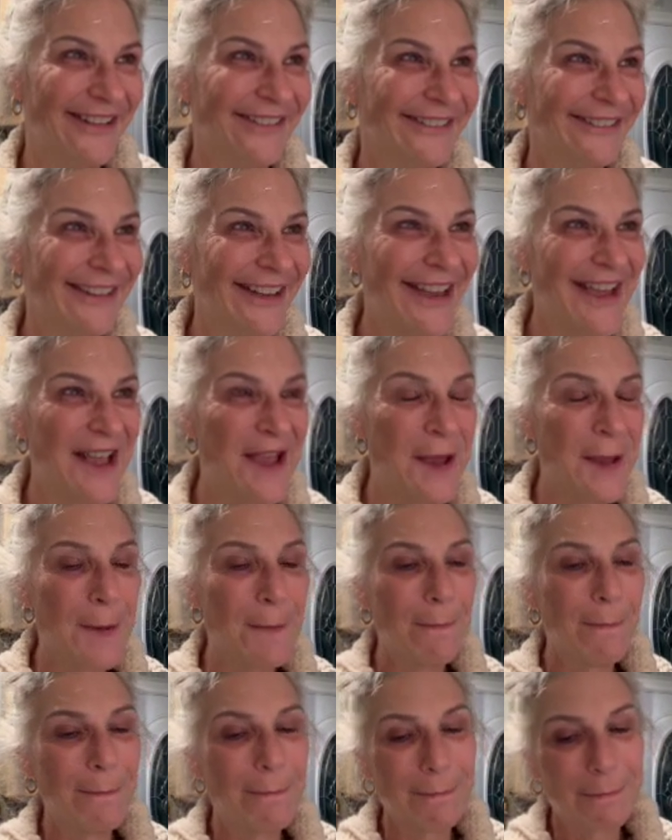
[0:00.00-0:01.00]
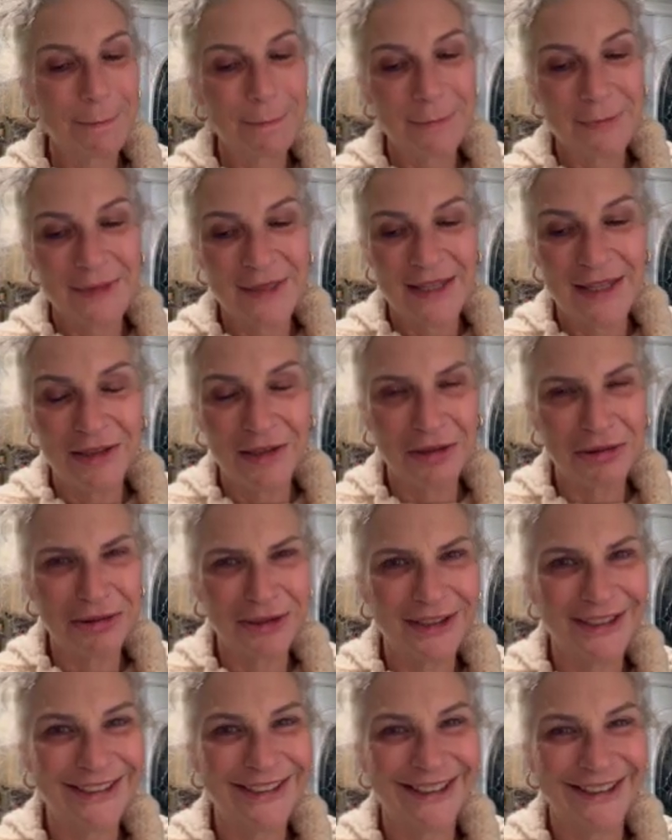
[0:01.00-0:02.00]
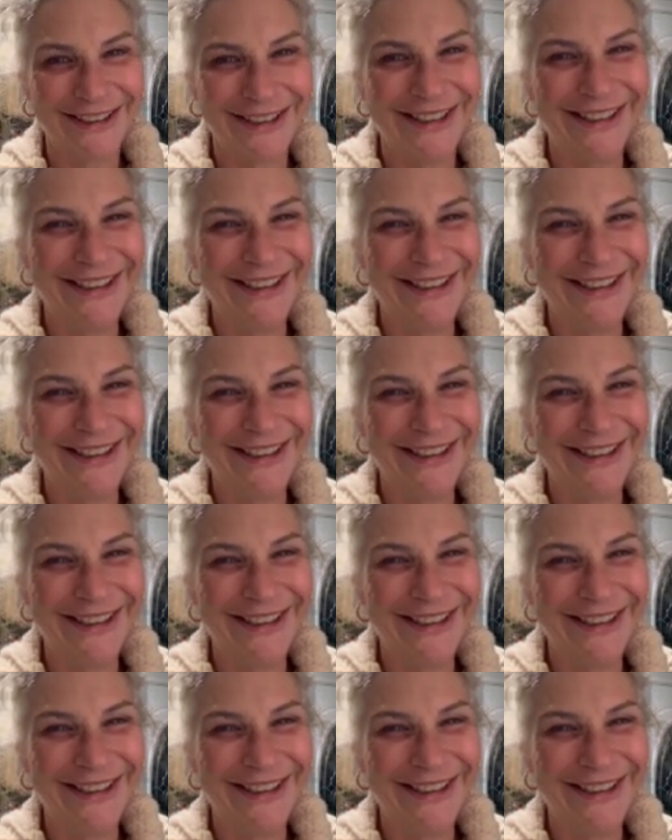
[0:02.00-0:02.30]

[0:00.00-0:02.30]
and they looked a little